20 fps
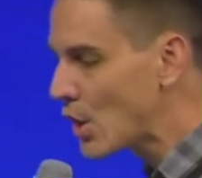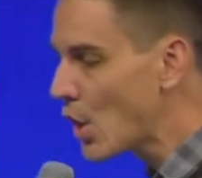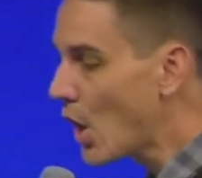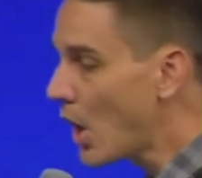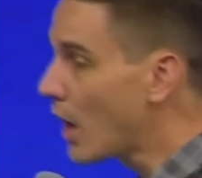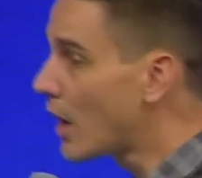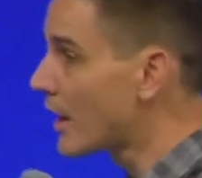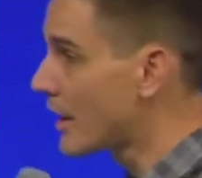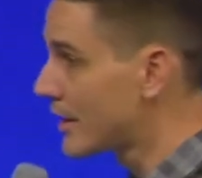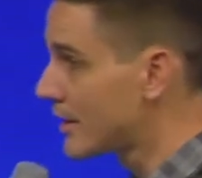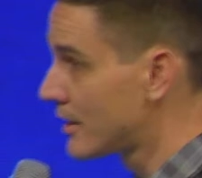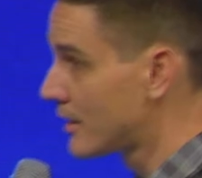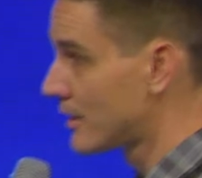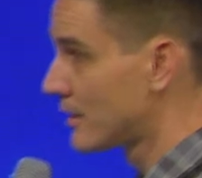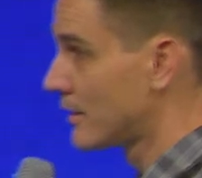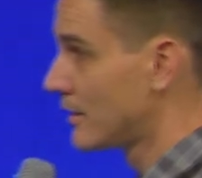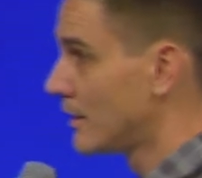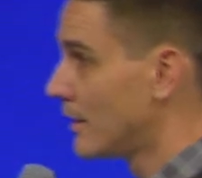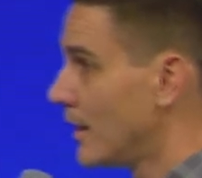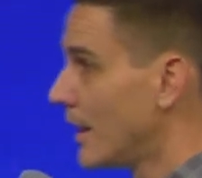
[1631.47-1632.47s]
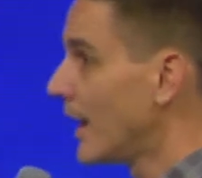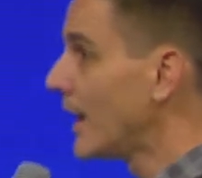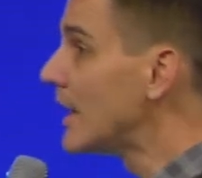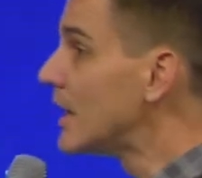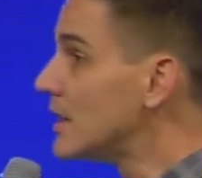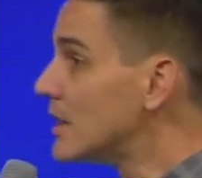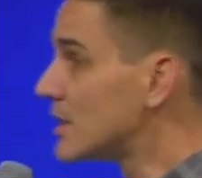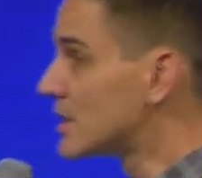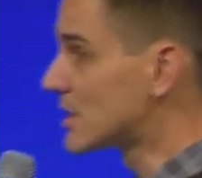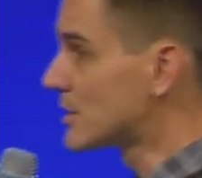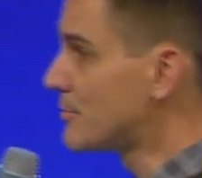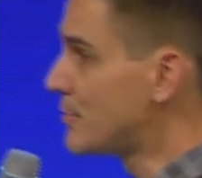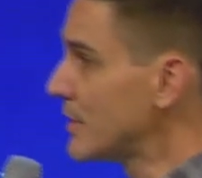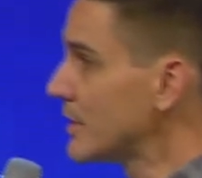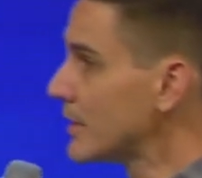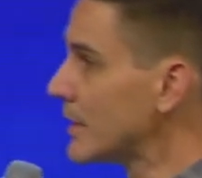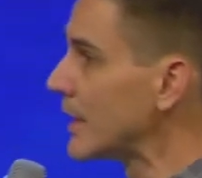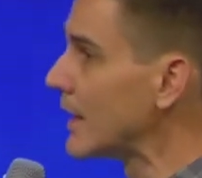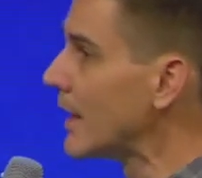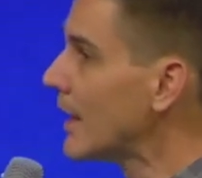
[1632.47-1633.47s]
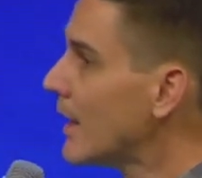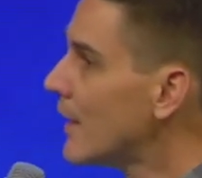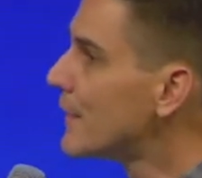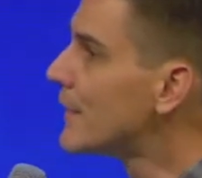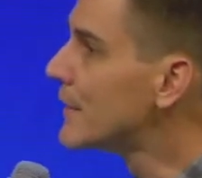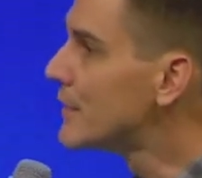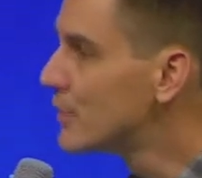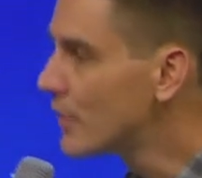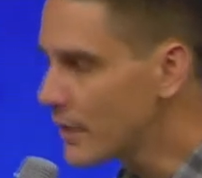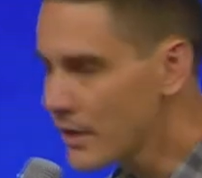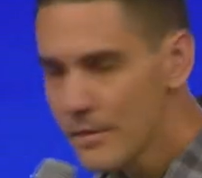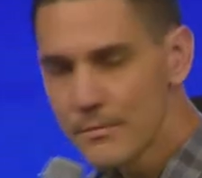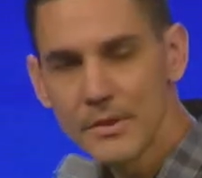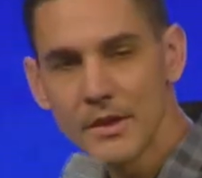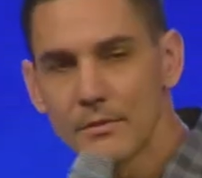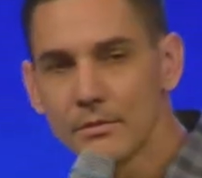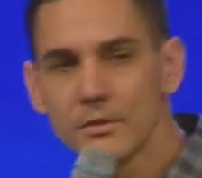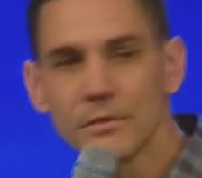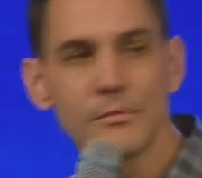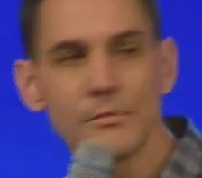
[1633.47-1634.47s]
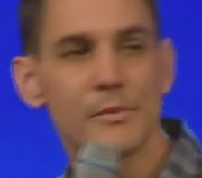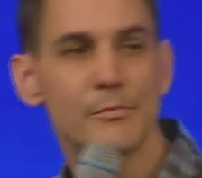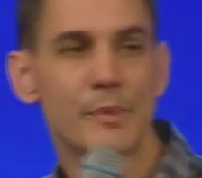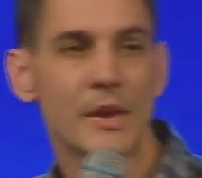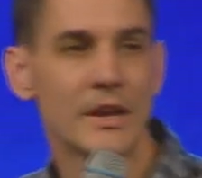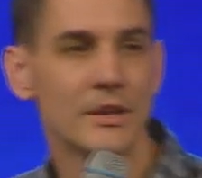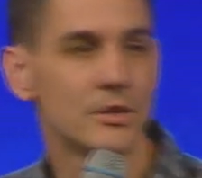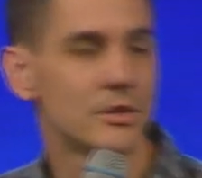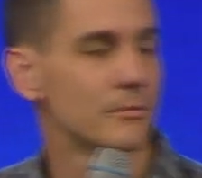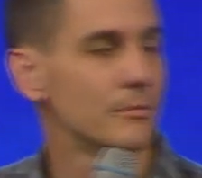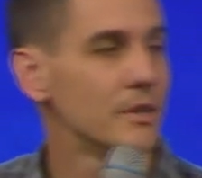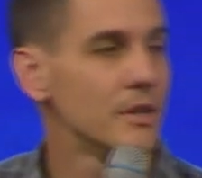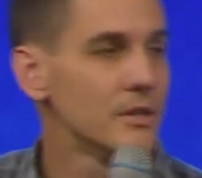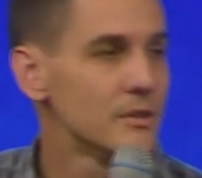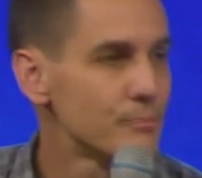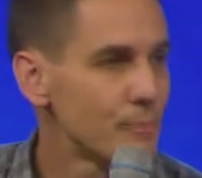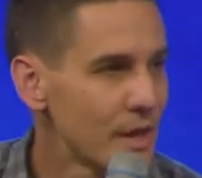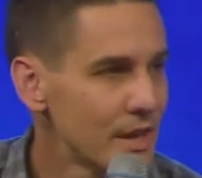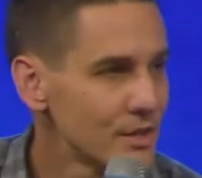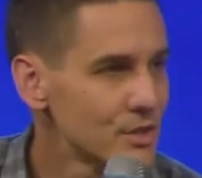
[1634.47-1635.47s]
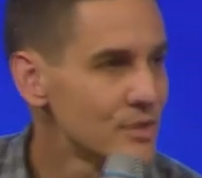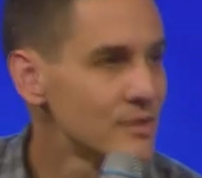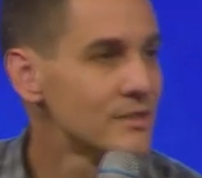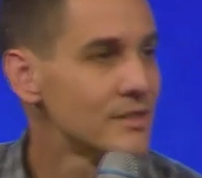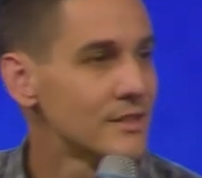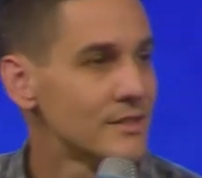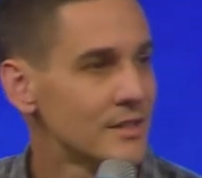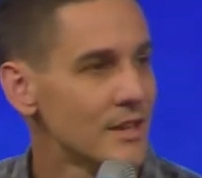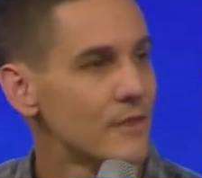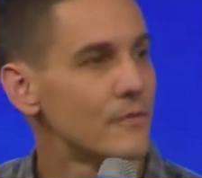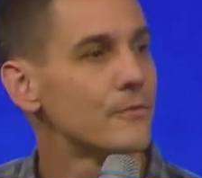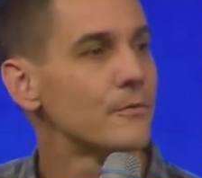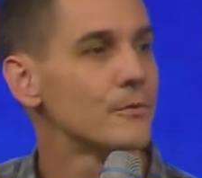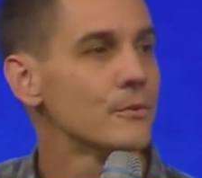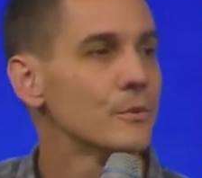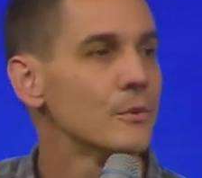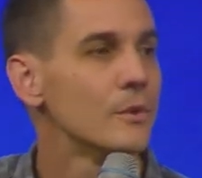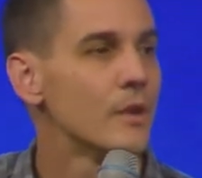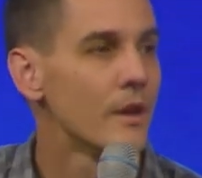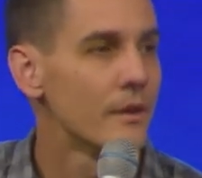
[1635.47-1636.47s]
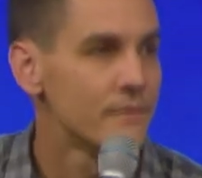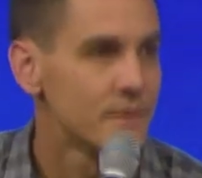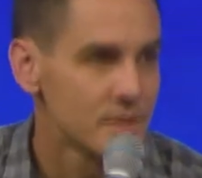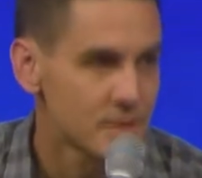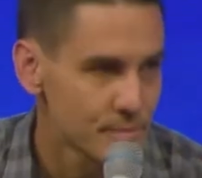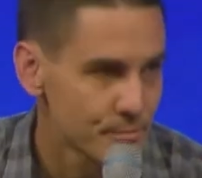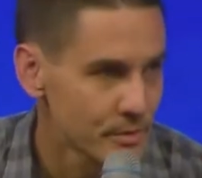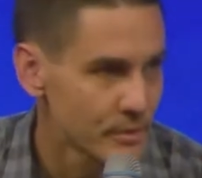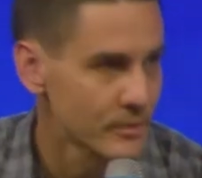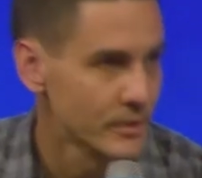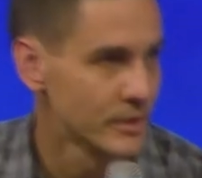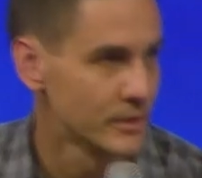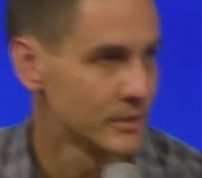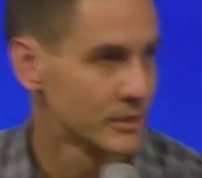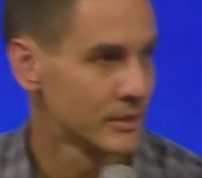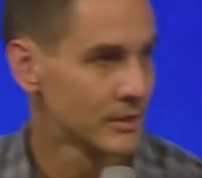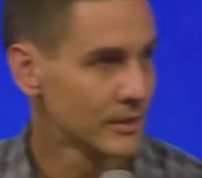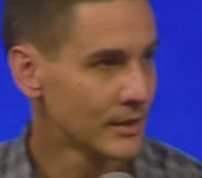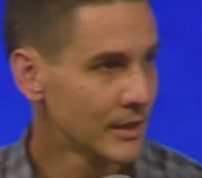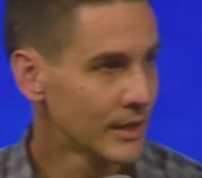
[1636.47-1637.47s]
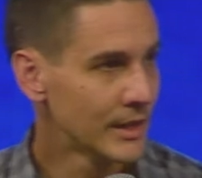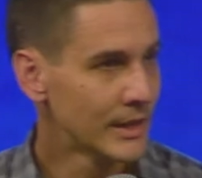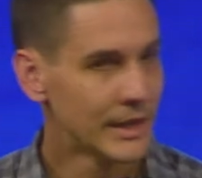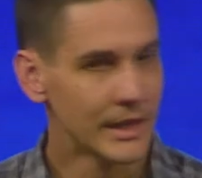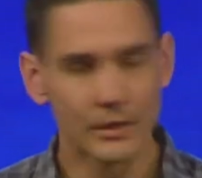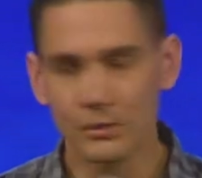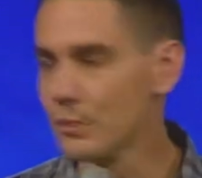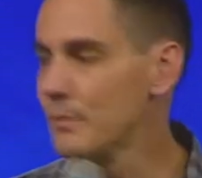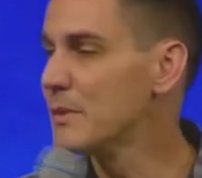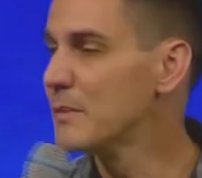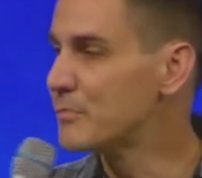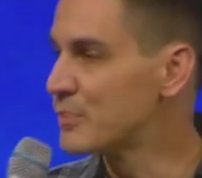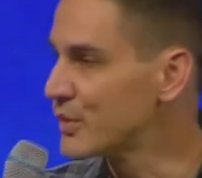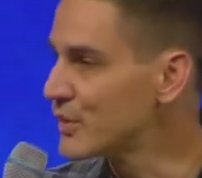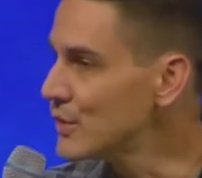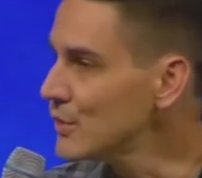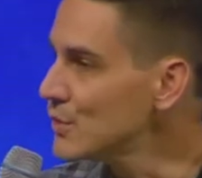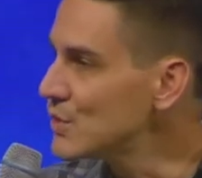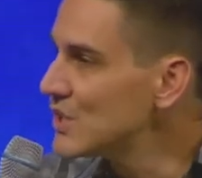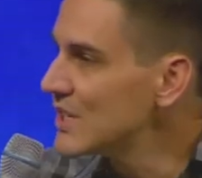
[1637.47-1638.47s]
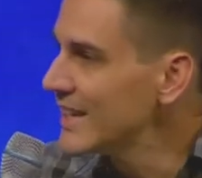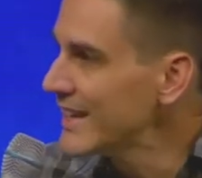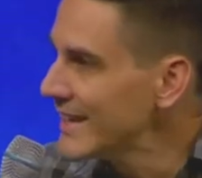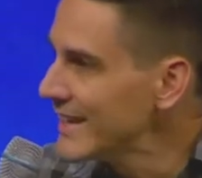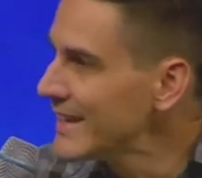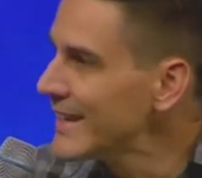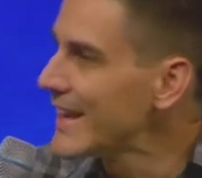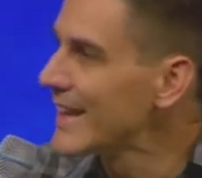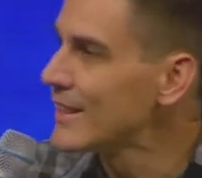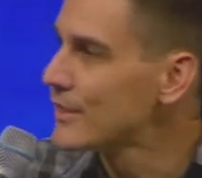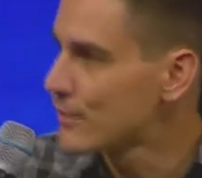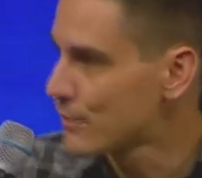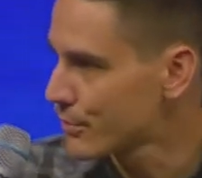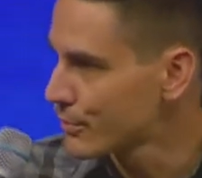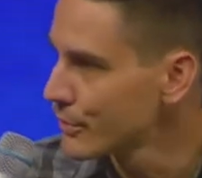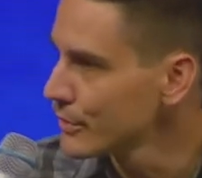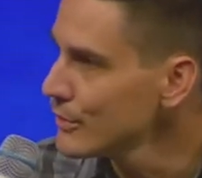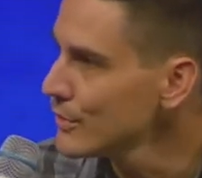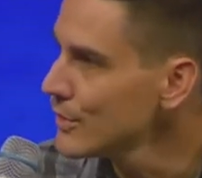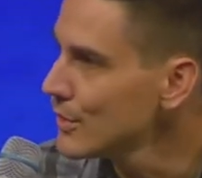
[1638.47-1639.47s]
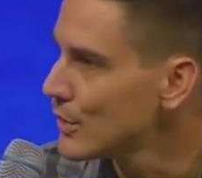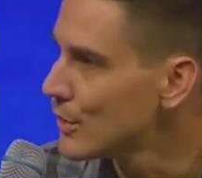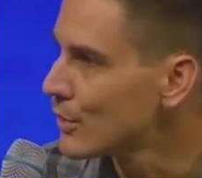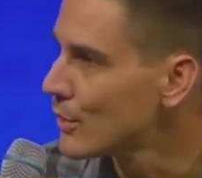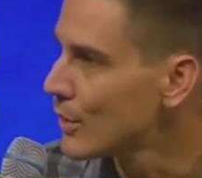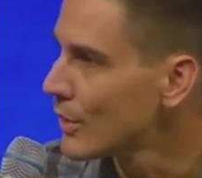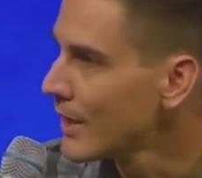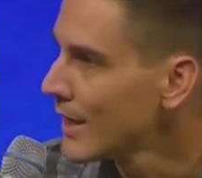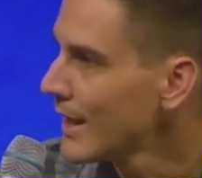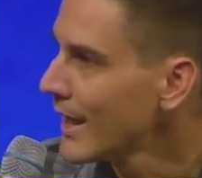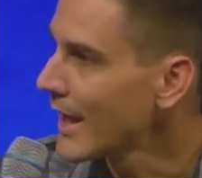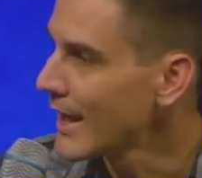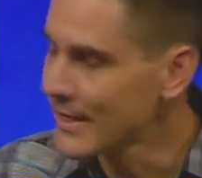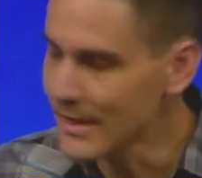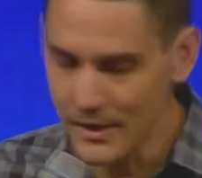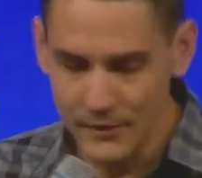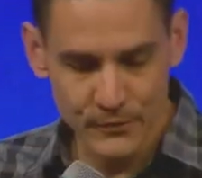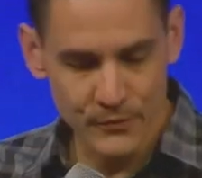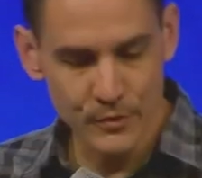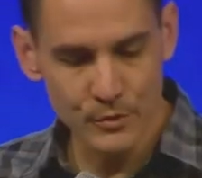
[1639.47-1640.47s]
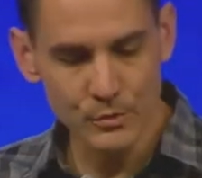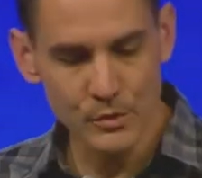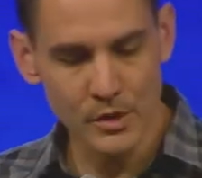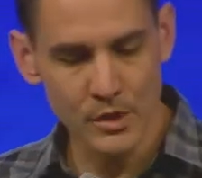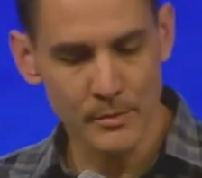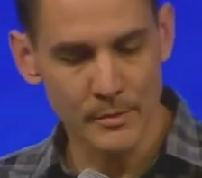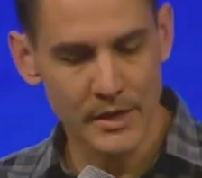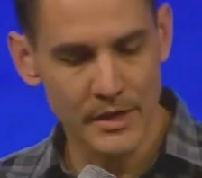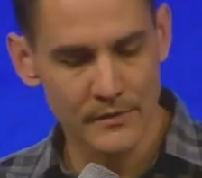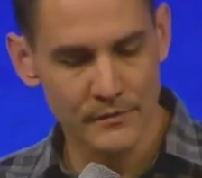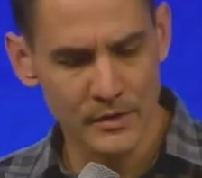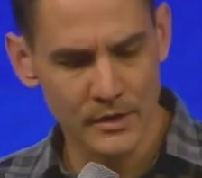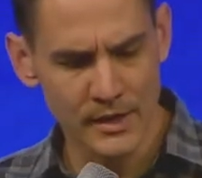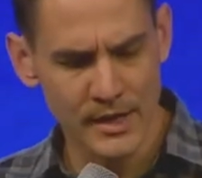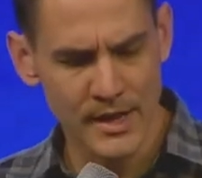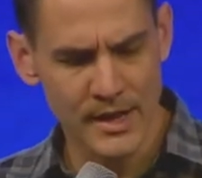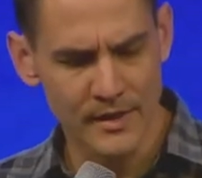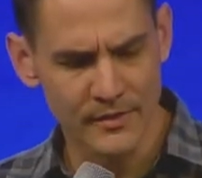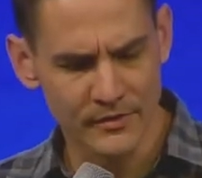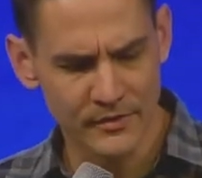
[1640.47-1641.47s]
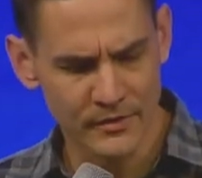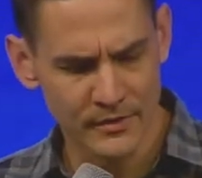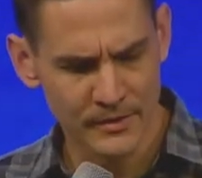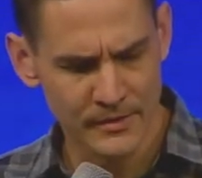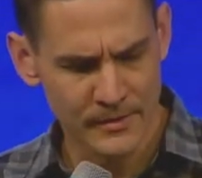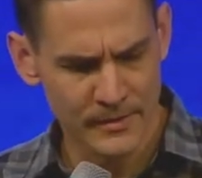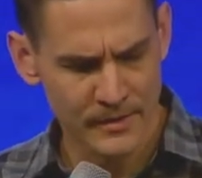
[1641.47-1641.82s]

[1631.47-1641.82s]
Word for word: God and in the Spirit, then you're going to be able to be patient, because patience is a fruit of the Spirit. It will be produced in and through you, and that fruit will come out of your life.